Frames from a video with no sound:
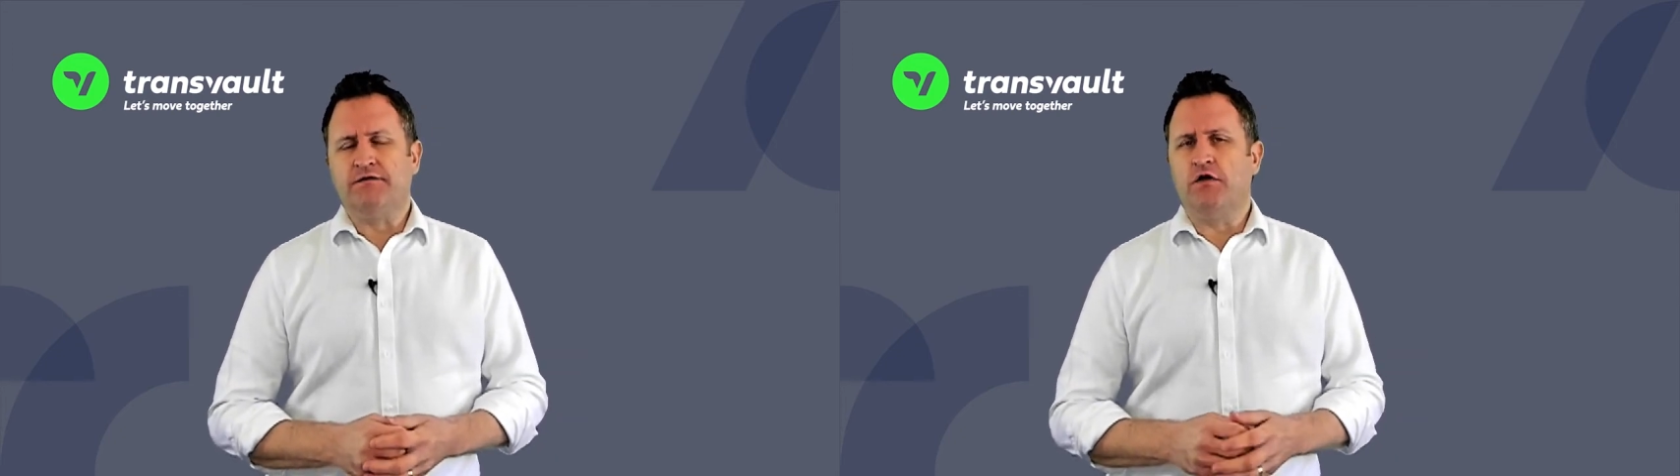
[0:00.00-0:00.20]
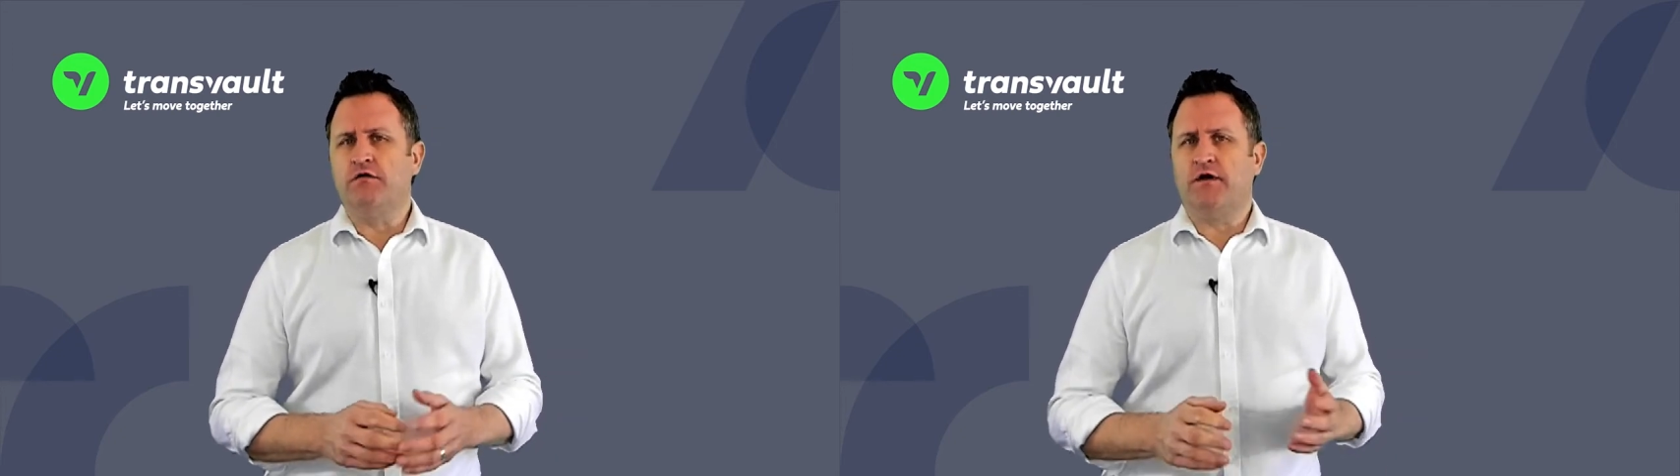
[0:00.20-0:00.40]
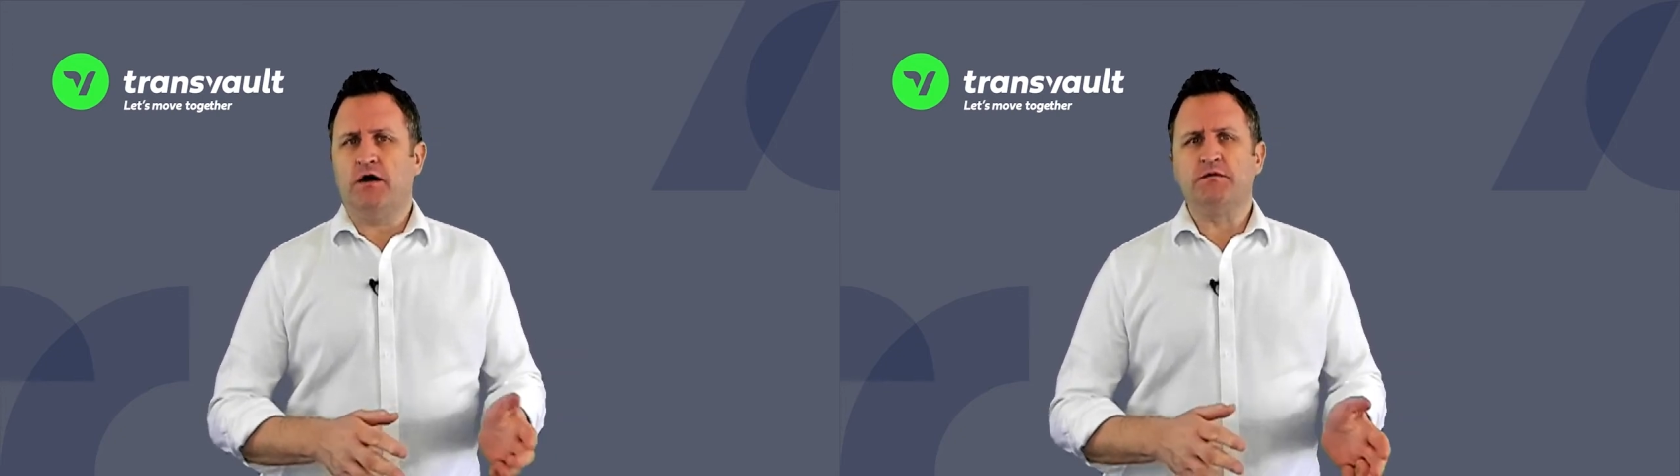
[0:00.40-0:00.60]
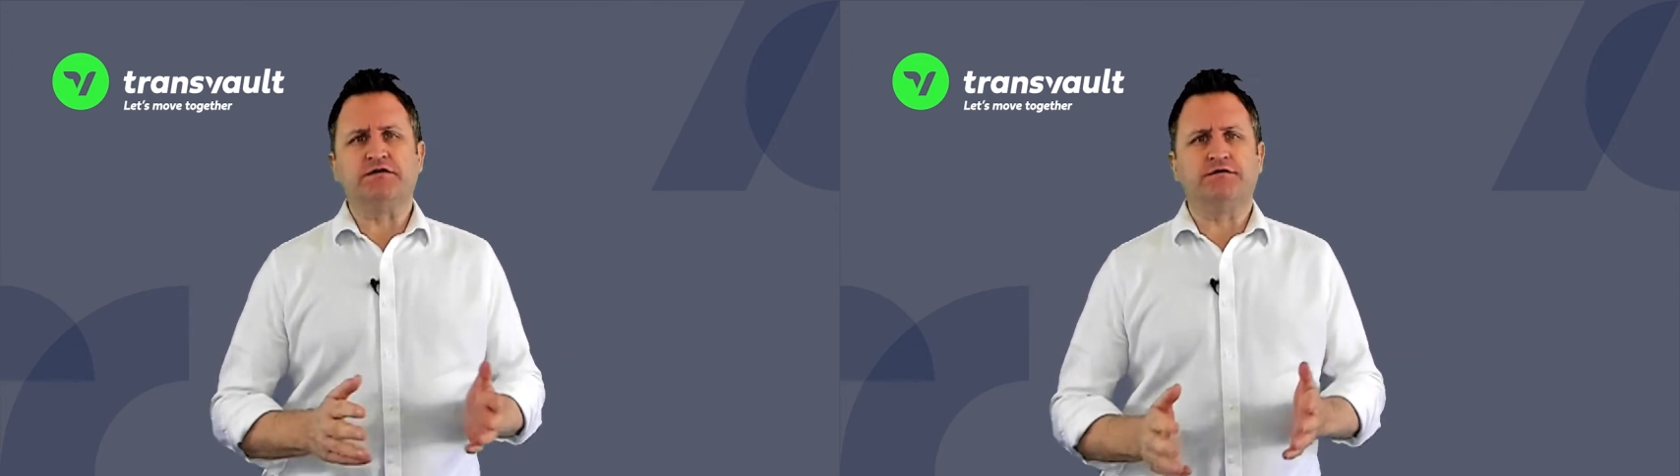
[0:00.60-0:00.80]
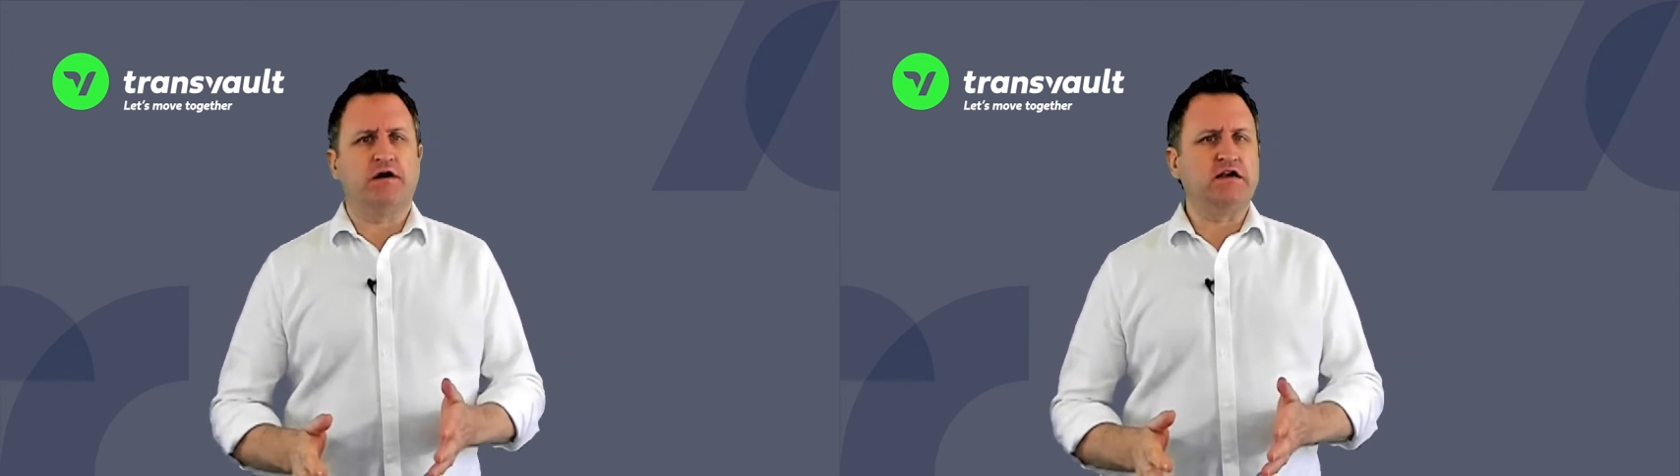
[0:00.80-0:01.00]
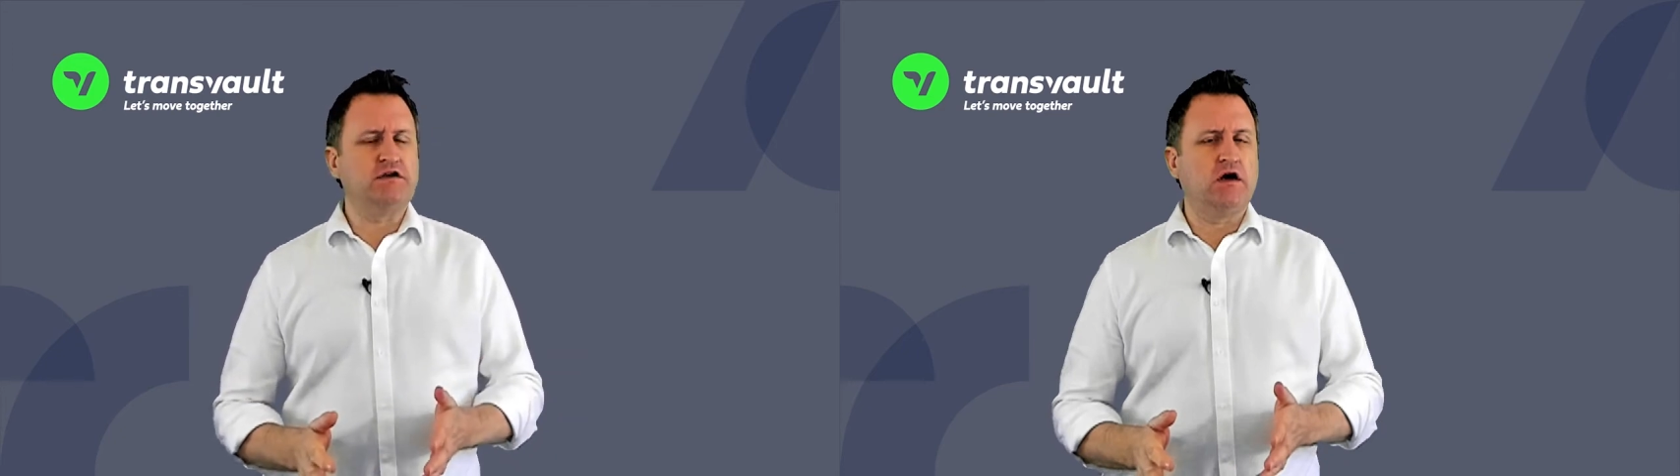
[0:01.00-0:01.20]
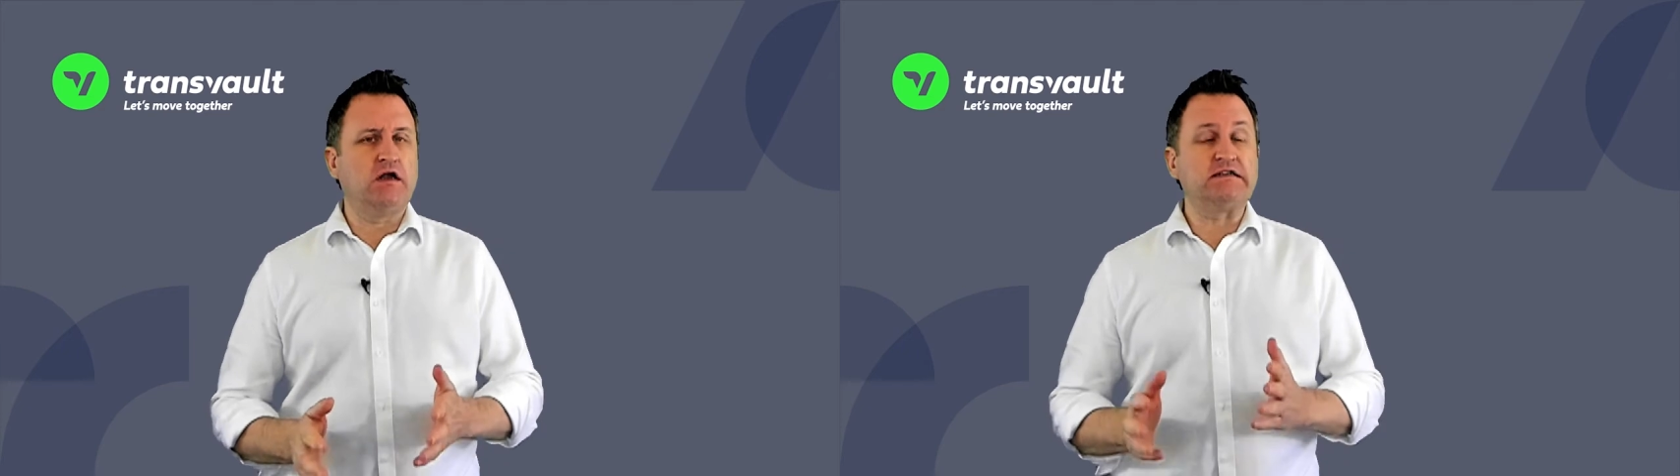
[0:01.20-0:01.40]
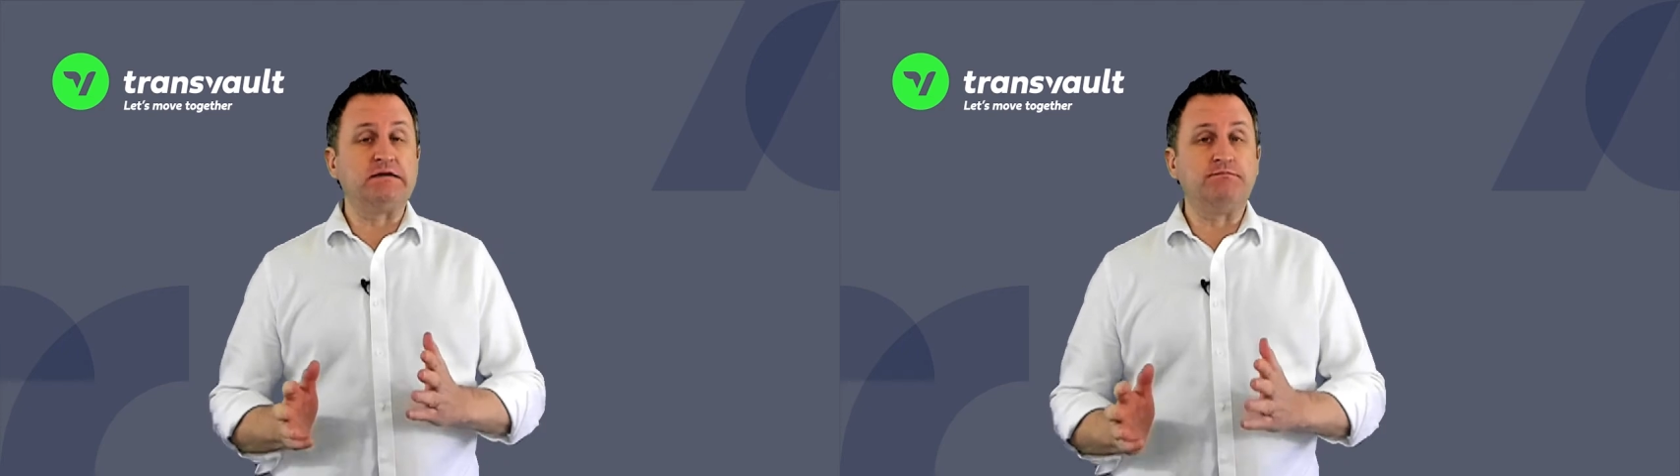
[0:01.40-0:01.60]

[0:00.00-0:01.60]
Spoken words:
If your environment's fragile,